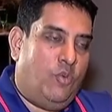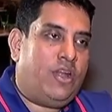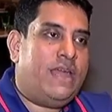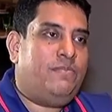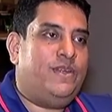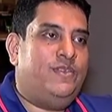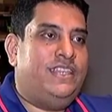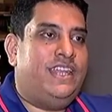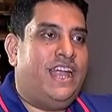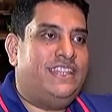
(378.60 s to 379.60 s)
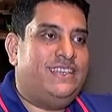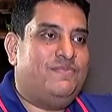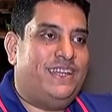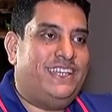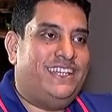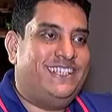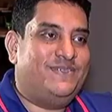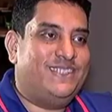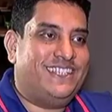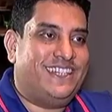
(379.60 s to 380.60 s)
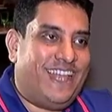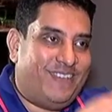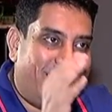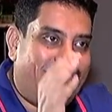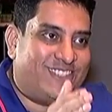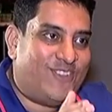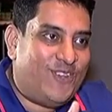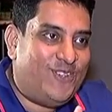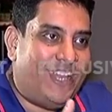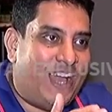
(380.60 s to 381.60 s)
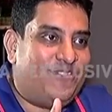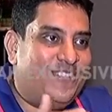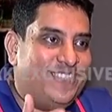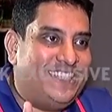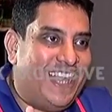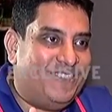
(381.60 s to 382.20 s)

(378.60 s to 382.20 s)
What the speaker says: What happened with that Hardik Pandya dismissal? I mean, I saw you laughing with the